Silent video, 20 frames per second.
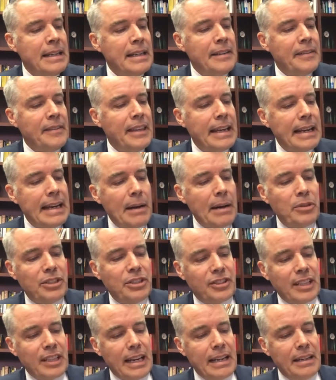Then I would
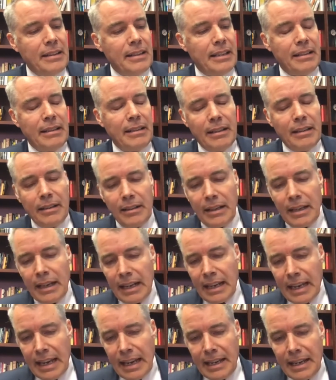say that,
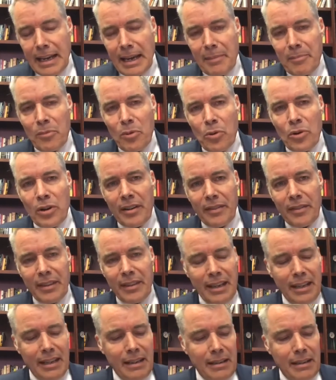again, more
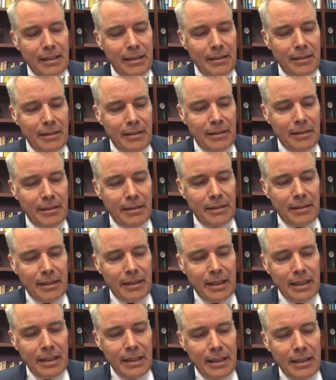the,
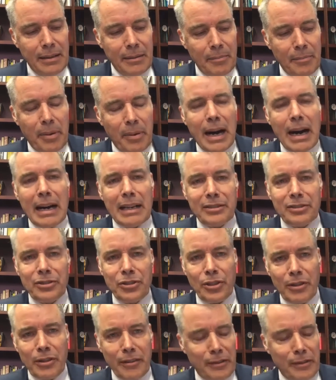the
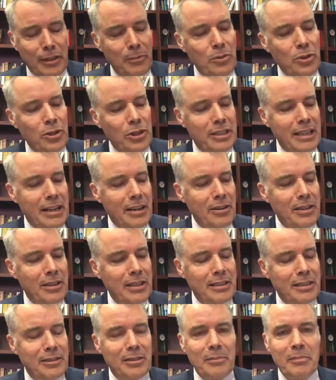posture of
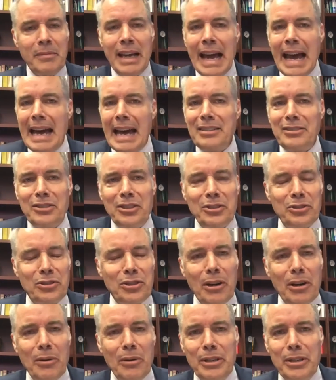communitarianism has to
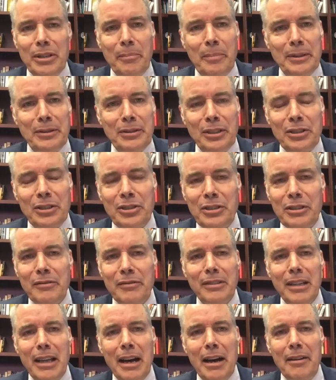start with a position of
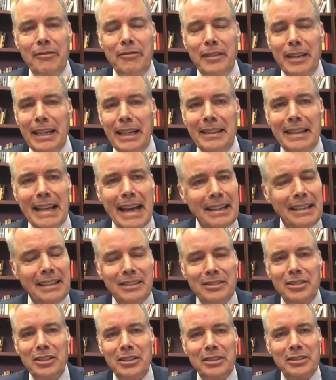love. And that is
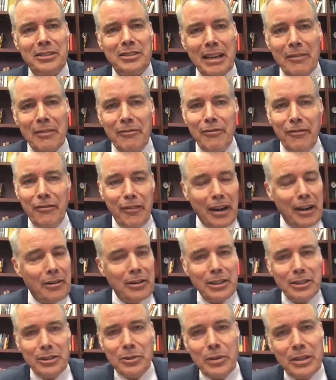going to sound very
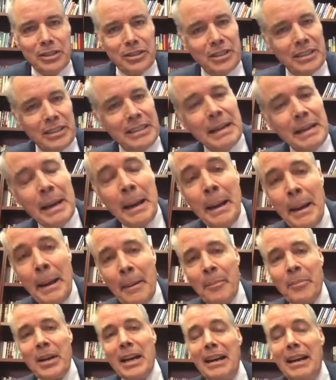squishy,
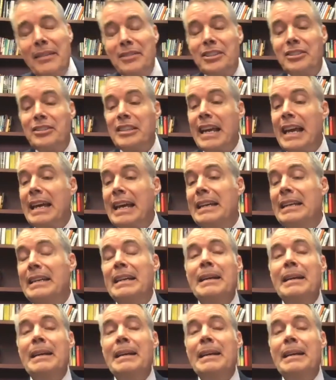but I have to say,